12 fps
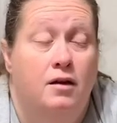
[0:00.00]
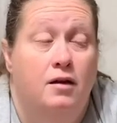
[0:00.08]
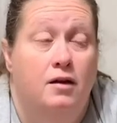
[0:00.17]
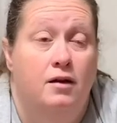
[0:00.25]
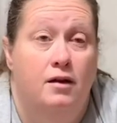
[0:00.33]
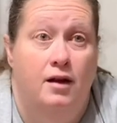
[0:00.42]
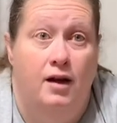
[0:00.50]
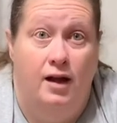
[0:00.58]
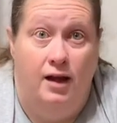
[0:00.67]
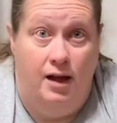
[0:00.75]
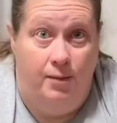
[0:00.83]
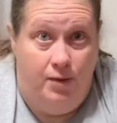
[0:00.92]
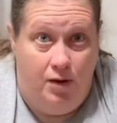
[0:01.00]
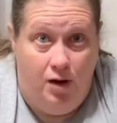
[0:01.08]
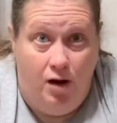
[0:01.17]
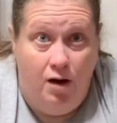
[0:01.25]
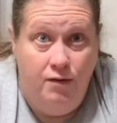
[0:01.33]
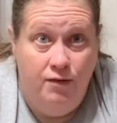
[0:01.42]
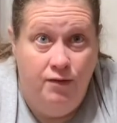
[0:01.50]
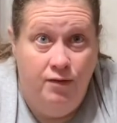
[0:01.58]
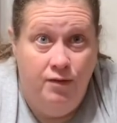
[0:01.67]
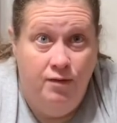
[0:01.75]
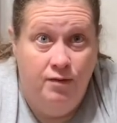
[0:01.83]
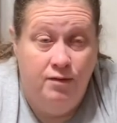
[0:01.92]
did I keep it off?
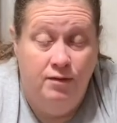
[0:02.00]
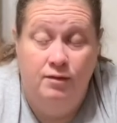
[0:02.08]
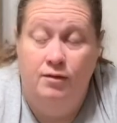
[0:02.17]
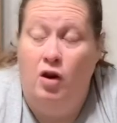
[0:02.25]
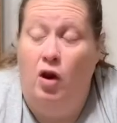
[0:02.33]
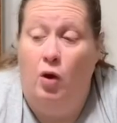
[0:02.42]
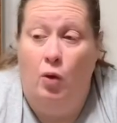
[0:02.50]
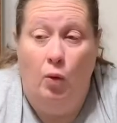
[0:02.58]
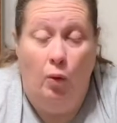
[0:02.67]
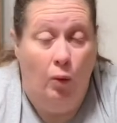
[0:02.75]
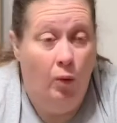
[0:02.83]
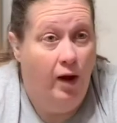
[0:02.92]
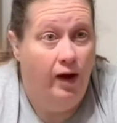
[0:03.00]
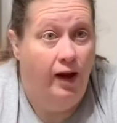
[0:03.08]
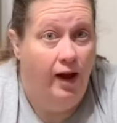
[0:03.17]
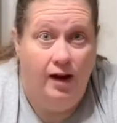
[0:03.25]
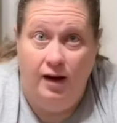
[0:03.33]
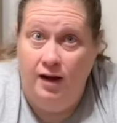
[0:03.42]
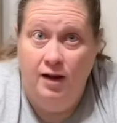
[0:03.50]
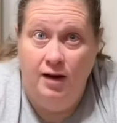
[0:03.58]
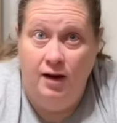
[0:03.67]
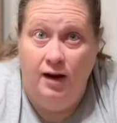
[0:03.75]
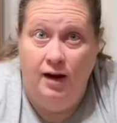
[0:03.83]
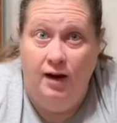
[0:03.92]
No, I gained it
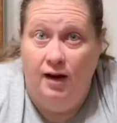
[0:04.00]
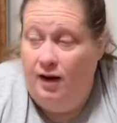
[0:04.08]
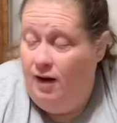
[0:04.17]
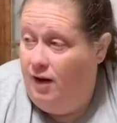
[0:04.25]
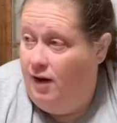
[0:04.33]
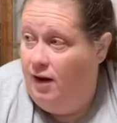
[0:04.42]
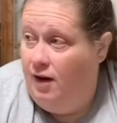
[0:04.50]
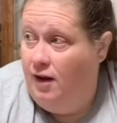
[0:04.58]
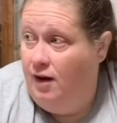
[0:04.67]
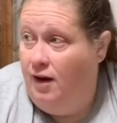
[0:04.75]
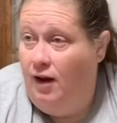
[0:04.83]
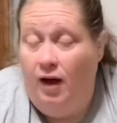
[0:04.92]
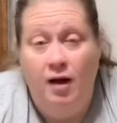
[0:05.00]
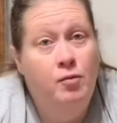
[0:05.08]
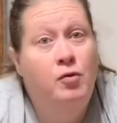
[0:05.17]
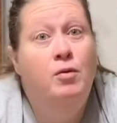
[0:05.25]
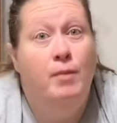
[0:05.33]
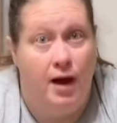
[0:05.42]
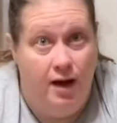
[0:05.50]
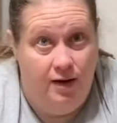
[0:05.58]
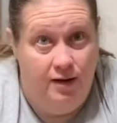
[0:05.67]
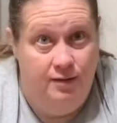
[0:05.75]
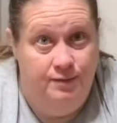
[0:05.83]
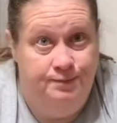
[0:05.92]
and a lot more back
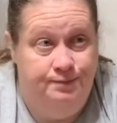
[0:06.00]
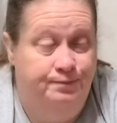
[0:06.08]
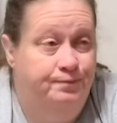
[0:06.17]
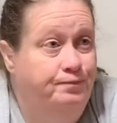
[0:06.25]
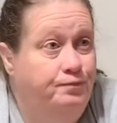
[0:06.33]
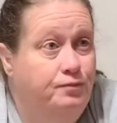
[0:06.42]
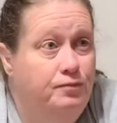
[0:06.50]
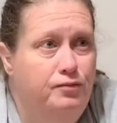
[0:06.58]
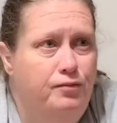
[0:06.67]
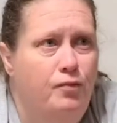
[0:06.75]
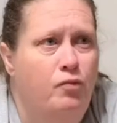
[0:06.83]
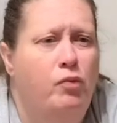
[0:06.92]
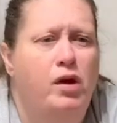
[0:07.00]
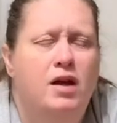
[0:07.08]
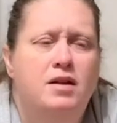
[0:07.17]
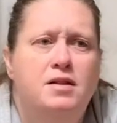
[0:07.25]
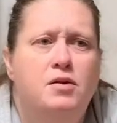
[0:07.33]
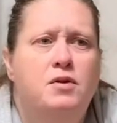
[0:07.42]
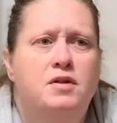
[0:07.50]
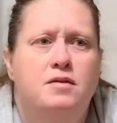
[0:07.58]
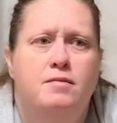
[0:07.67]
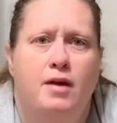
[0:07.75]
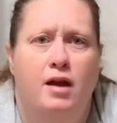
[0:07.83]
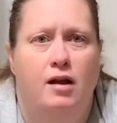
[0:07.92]
because I wasn't
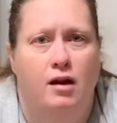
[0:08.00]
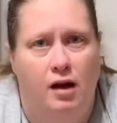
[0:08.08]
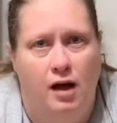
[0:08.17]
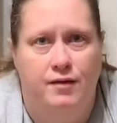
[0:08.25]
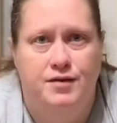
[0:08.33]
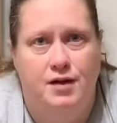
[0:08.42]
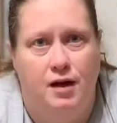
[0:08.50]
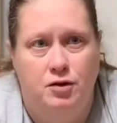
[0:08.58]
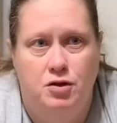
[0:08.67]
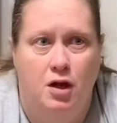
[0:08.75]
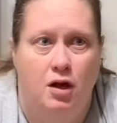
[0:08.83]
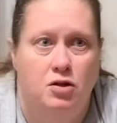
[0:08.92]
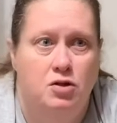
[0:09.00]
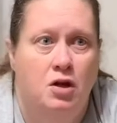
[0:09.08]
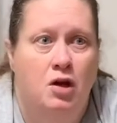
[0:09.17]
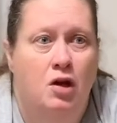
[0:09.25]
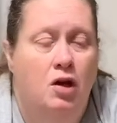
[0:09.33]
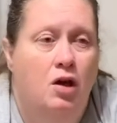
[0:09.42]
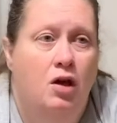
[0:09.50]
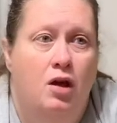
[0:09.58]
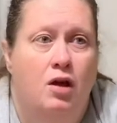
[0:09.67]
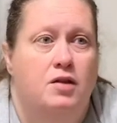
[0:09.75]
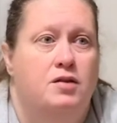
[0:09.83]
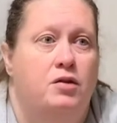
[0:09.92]
making a lifestyle change.
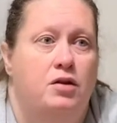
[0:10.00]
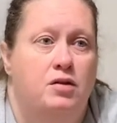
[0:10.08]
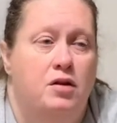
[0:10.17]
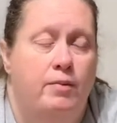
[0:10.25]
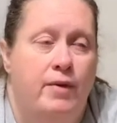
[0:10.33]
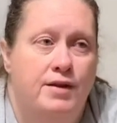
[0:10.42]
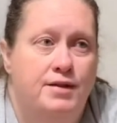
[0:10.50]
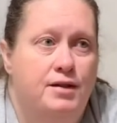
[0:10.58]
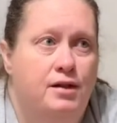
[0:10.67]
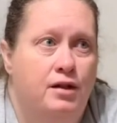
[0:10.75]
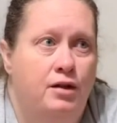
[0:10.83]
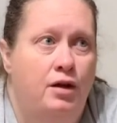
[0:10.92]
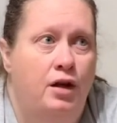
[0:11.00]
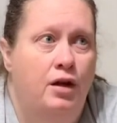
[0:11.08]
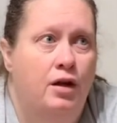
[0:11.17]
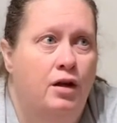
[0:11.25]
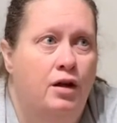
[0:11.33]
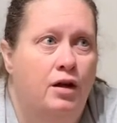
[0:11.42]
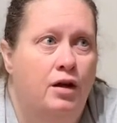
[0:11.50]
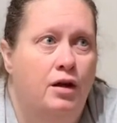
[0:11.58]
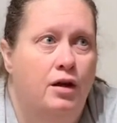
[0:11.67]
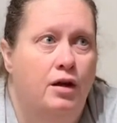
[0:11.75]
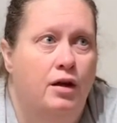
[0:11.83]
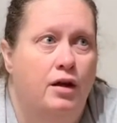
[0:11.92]
So basically,
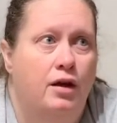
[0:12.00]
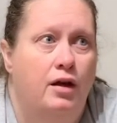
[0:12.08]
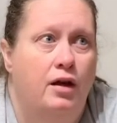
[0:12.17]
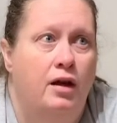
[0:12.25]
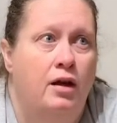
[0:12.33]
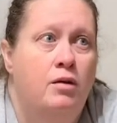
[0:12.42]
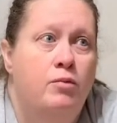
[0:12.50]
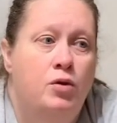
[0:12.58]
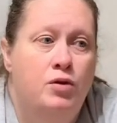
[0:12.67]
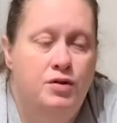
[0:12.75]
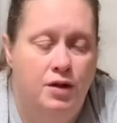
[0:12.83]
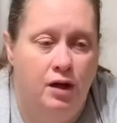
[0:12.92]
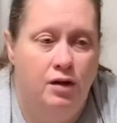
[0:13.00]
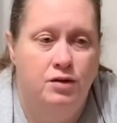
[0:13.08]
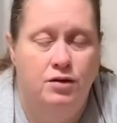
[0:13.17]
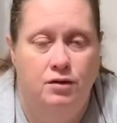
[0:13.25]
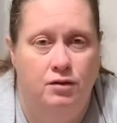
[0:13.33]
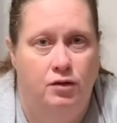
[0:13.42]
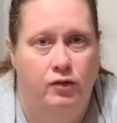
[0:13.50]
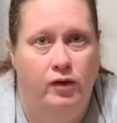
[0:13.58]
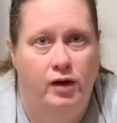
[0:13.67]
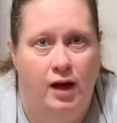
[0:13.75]
it boils down to you've got to